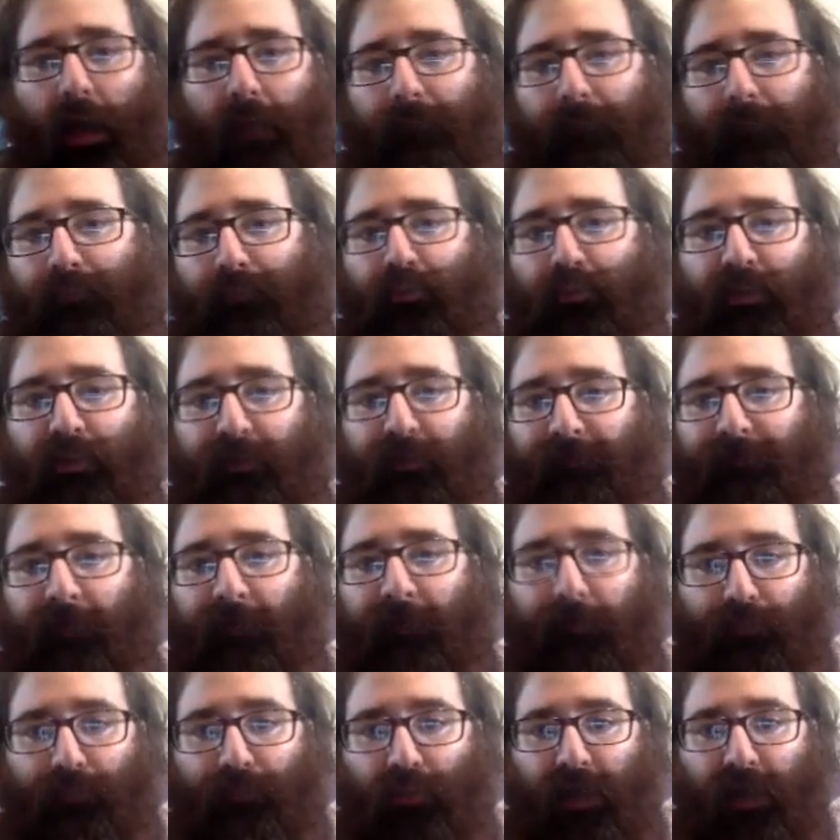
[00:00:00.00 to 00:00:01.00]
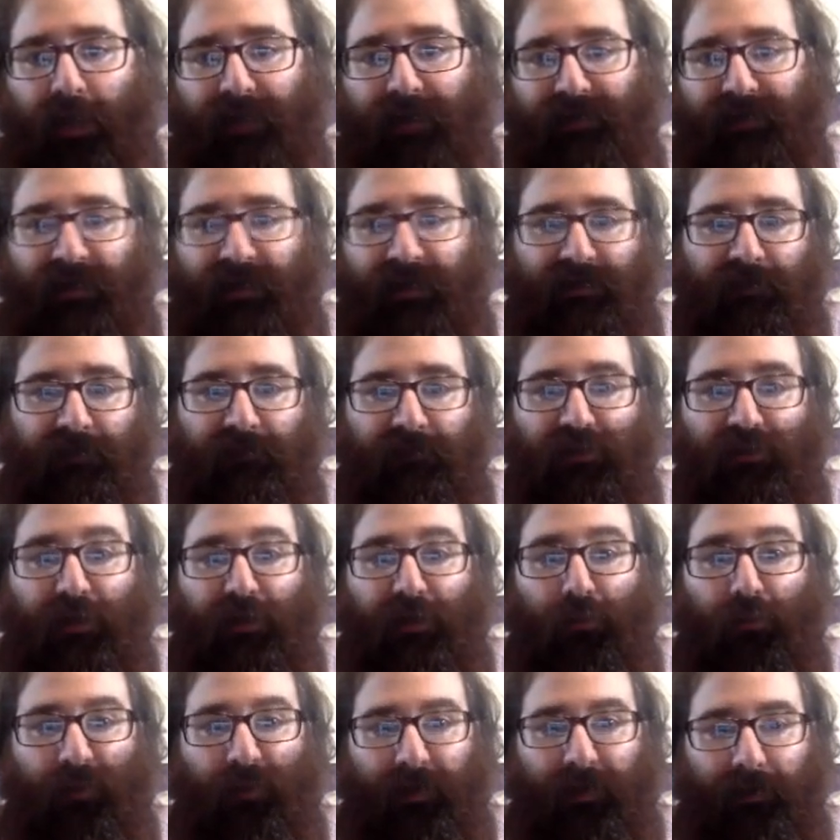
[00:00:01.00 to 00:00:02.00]
pretty fun process of
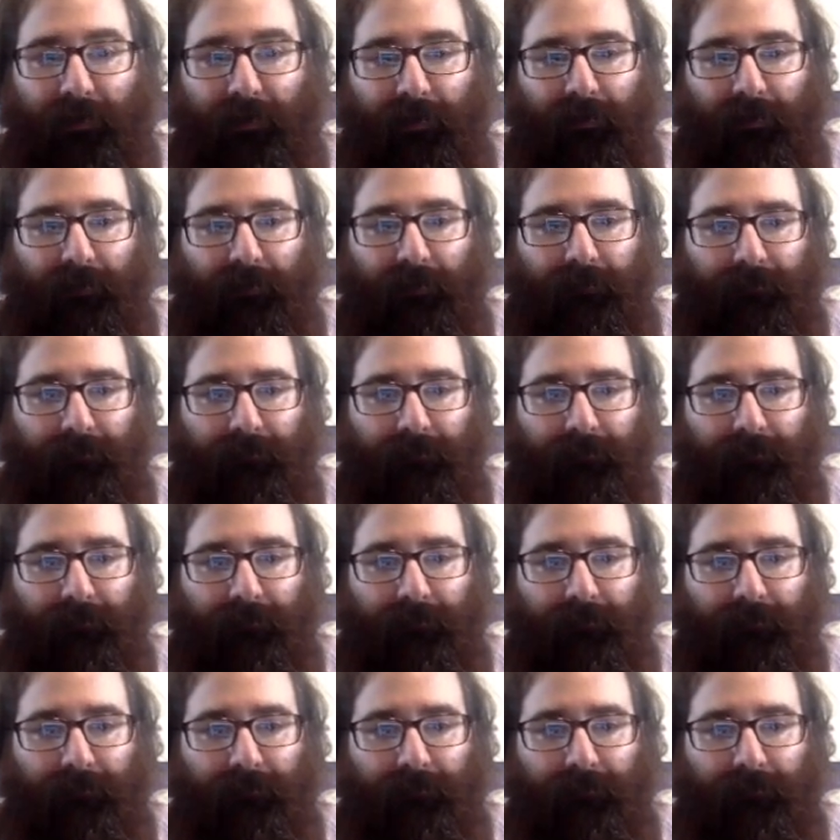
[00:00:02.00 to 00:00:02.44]
generating it.